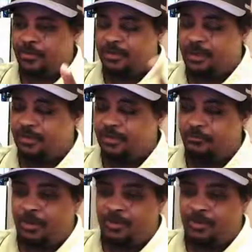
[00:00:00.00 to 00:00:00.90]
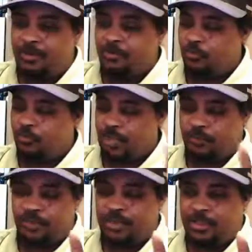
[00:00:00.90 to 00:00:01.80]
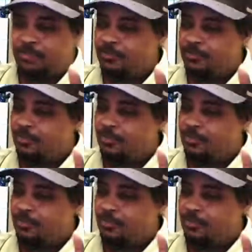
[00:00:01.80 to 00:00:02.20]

that ain't married and don't got no kids,